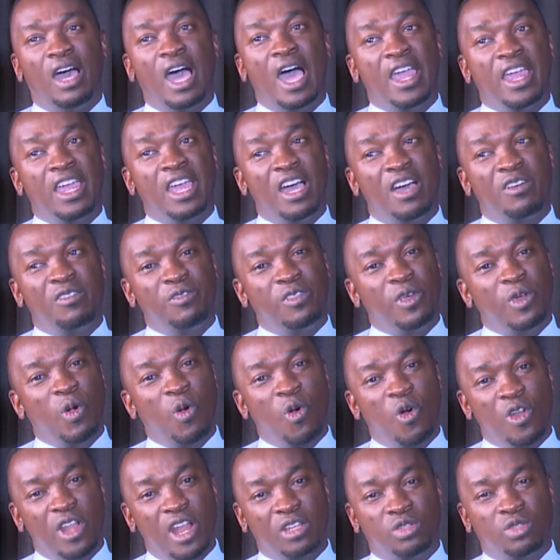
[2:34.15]
I have the
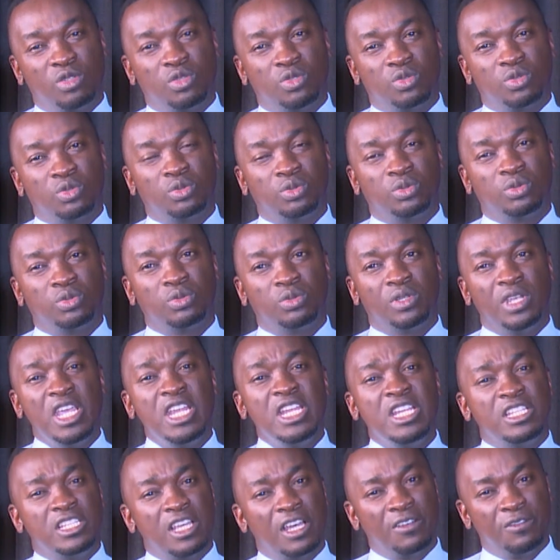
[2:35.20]
honor to
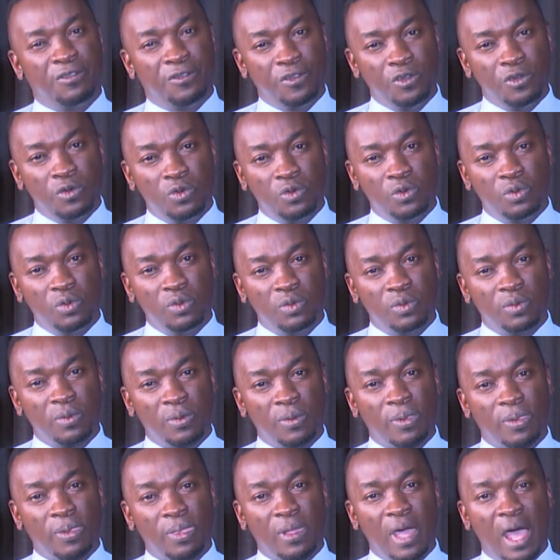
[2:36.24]
interview
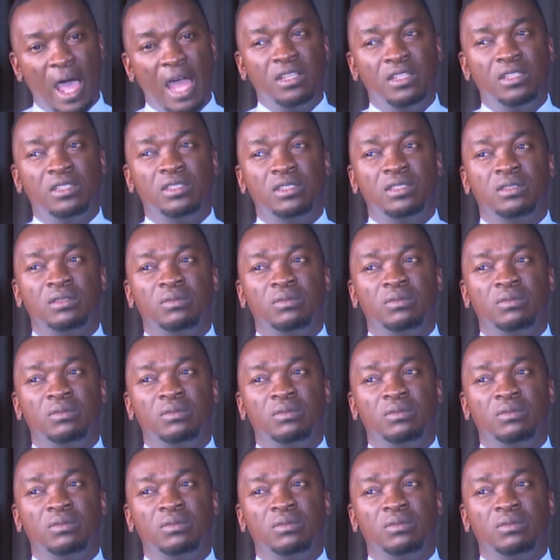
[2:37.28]
and